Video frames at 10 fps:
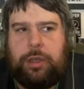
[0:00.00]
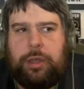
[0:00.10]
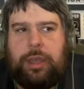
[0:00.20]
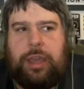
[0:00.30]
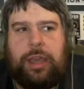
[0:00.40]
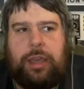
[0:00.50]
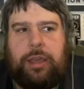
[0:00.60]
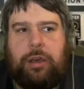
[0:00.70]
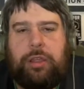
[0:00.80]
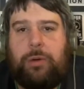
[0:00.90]
Yeah,
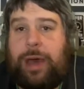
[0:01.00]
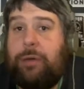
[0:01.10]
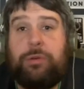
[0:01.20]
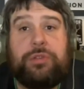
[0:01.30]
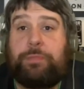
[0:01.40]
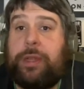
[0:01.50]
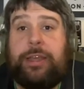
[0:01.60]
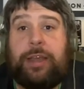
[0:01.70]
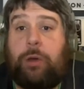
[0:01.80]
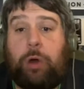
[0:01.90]
although I was
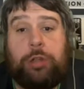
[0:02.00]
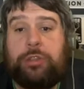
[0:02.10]
pleased, I wanted the